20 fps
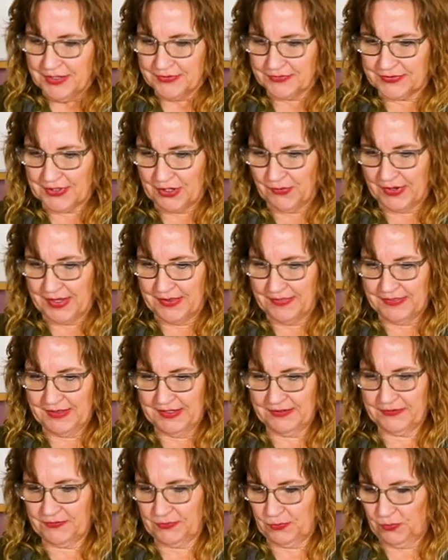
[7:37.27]
So in
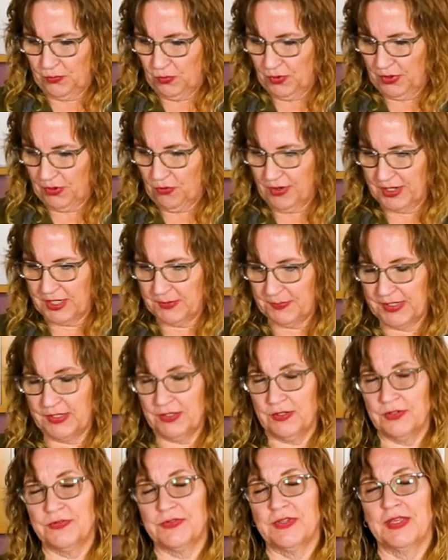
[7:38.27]
this, we're going to be
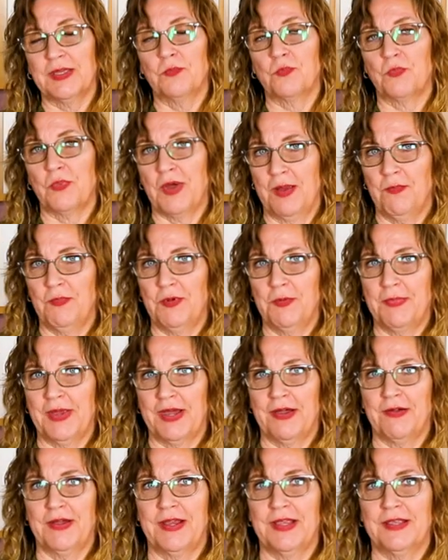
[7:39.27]
using
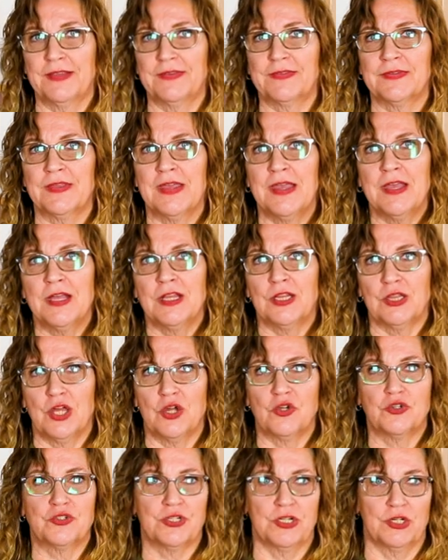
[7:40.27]
Brambleberry's,
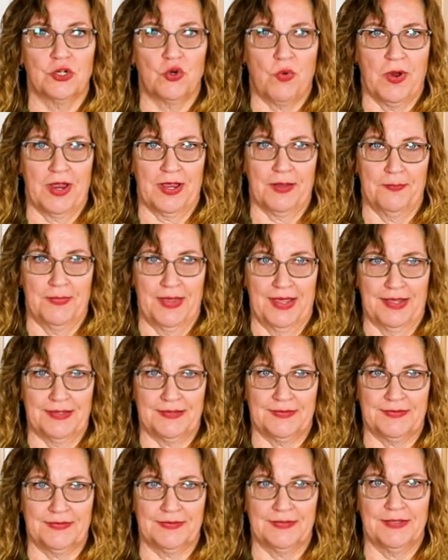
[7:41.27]
lotion quick
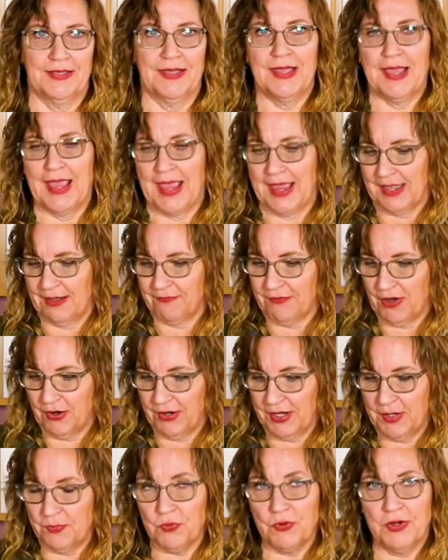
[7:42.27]
mix. And I've
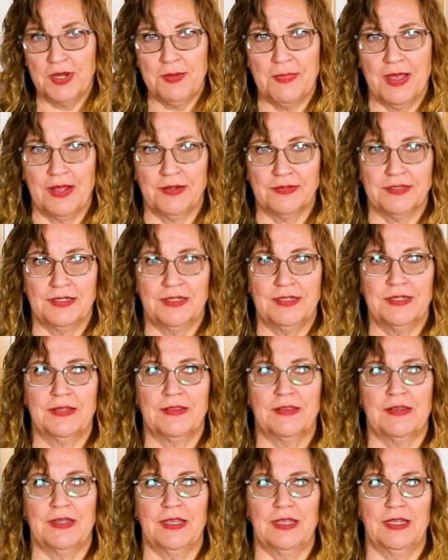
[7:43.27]
already
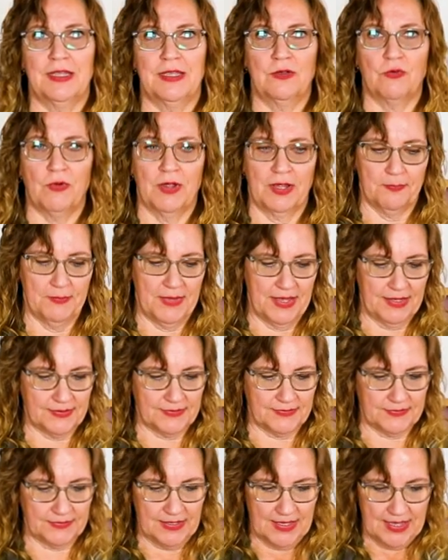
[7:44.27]
pre-melted the quick
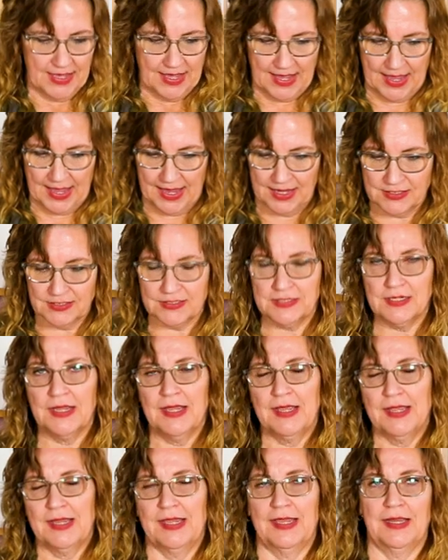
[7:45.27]
mix and
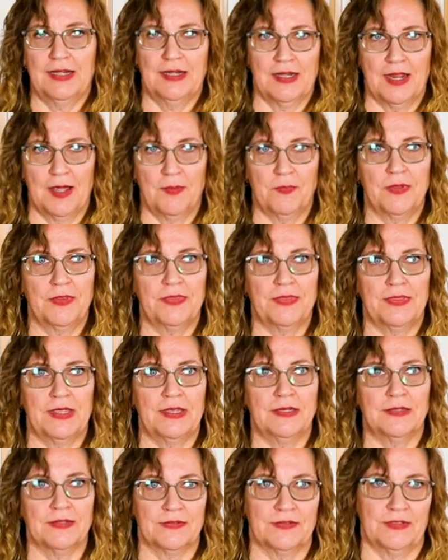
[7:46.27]
heated up
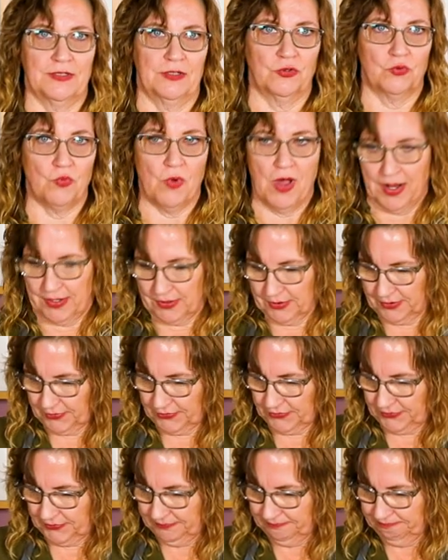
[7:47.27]
the distilled
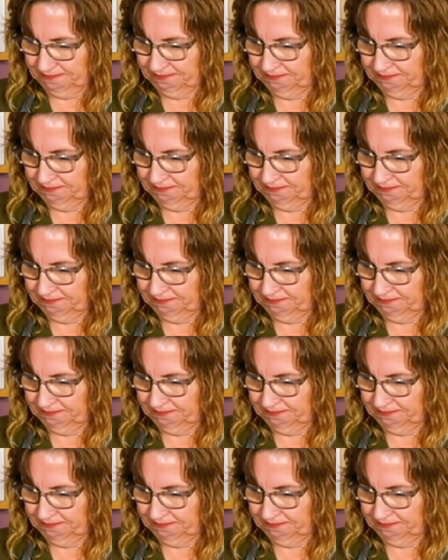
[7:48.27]
waters.